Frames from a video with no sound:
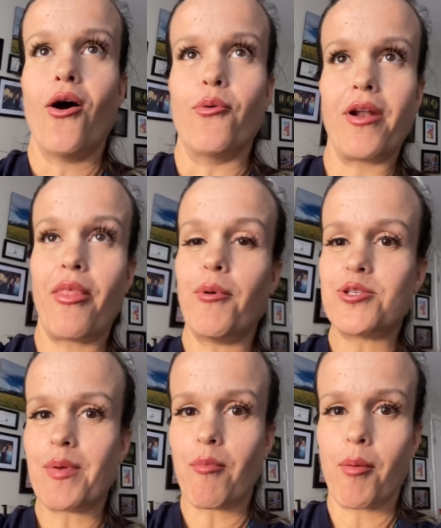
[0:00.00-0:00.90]
one of the
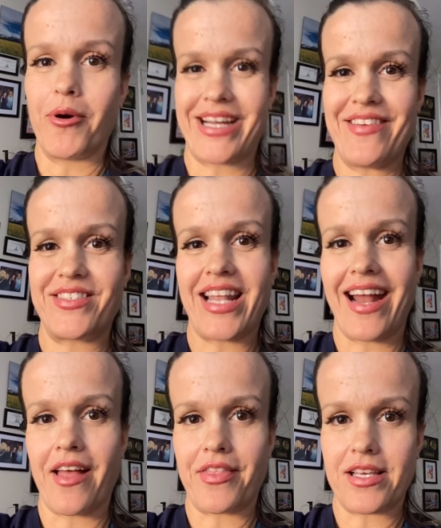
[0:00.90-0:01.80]
most memorable gifts that I
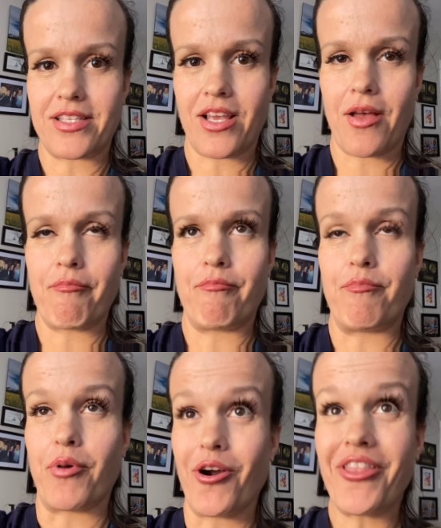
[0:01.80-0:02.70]
got this
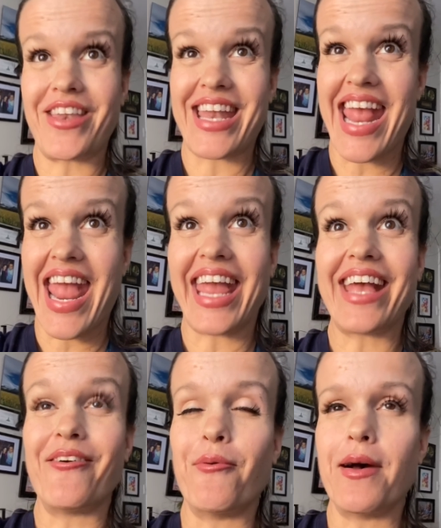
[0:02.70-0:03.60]

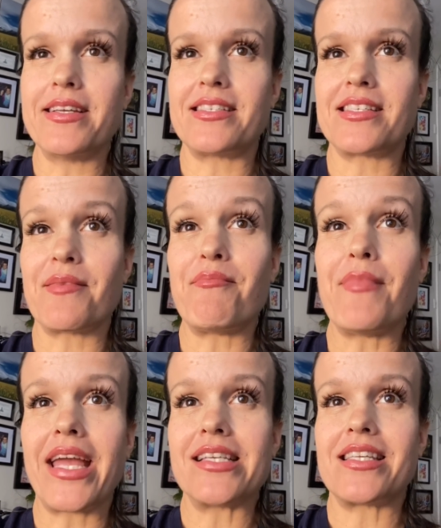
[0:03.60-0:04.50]
birthday was this
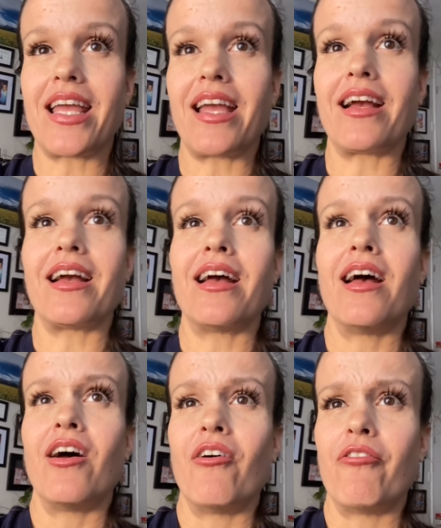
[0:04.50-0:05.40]
amazing
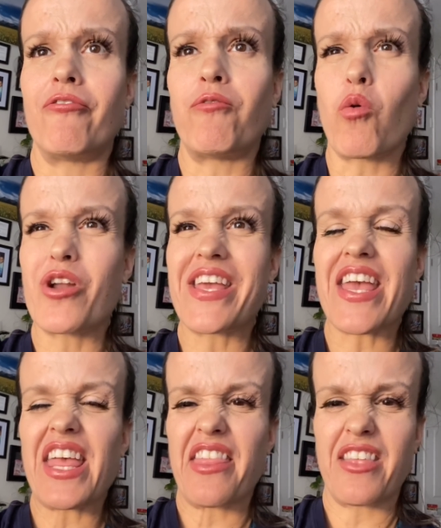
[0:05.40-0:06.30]

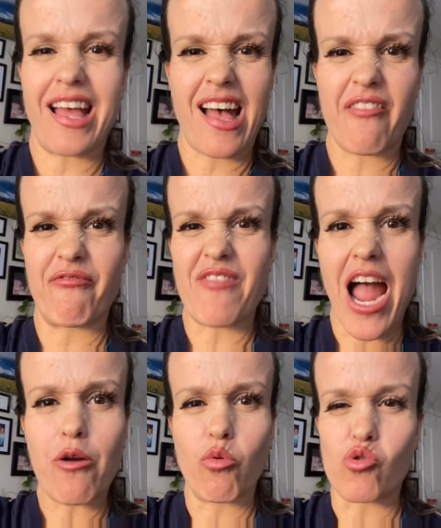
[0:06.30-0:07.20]
40th
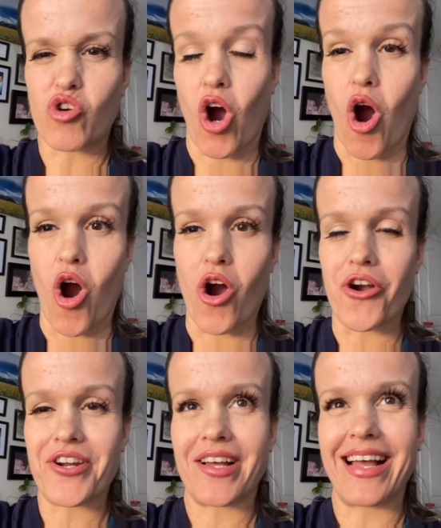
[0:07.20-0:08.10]
viral
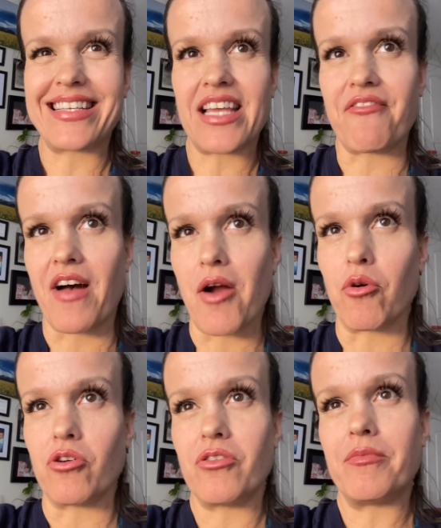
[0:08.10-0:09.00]
card. I say
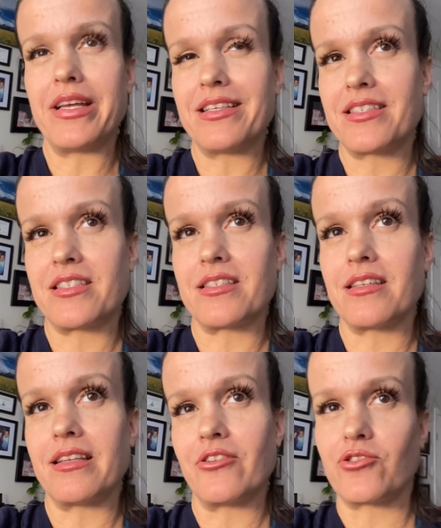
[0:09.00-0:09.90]
viral,
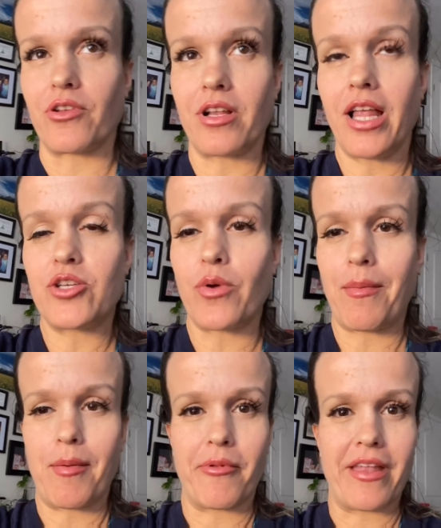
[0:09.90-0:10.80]
it's, there's only like
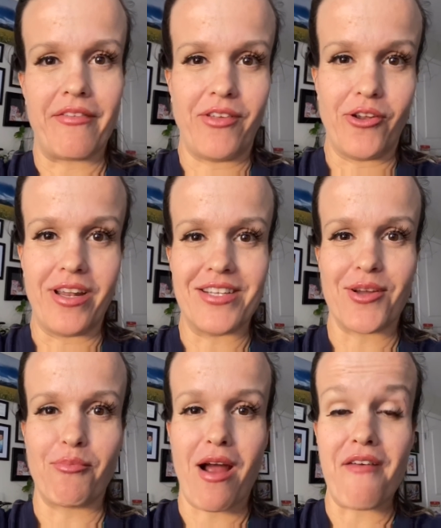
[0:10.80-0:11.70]
20 people that have viewed it, it's
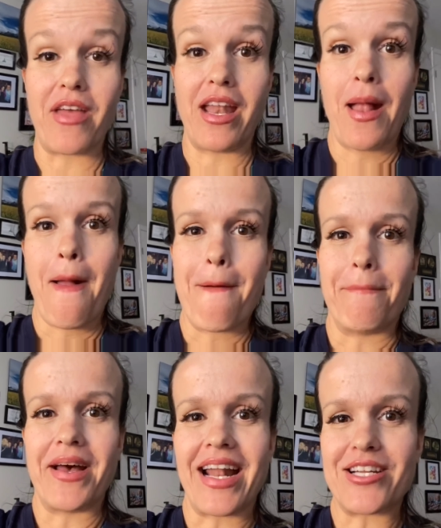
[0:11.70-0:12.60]
on private.
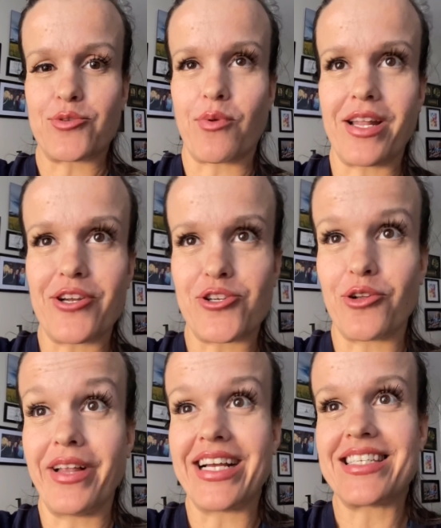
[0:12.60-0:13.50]
But I just wanted to show
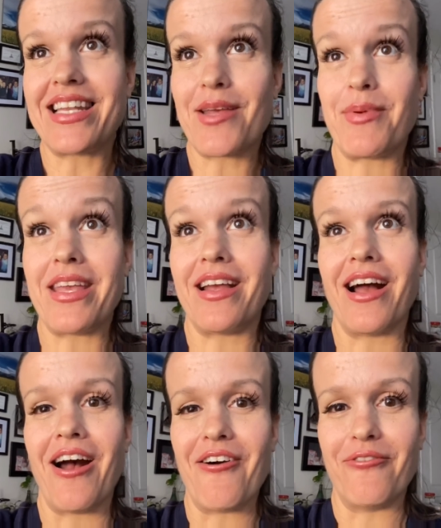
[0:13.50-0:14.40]
like a sneak peek
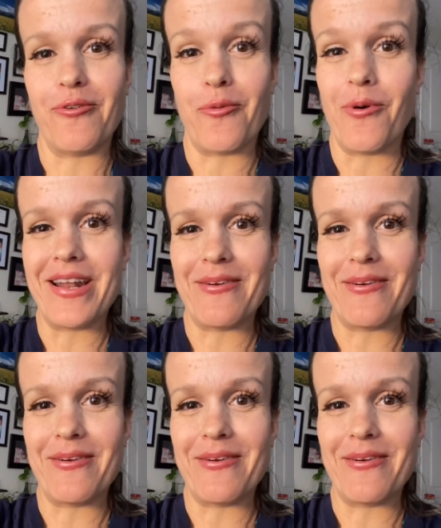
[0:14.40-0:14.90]
of what it